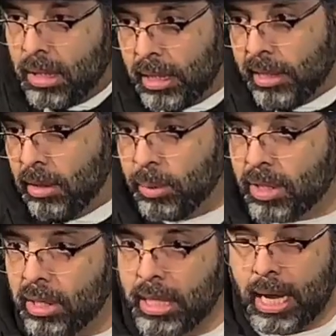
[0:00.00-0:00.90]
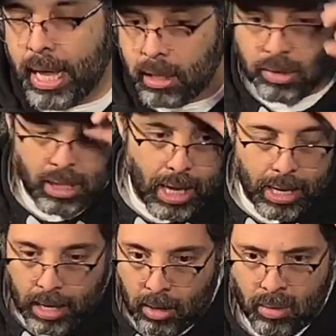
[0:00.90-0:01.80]
we starting to get hecklers a lot
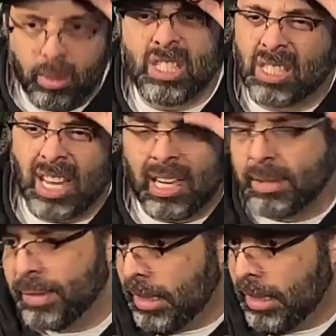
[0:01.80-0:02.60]
now, which is like,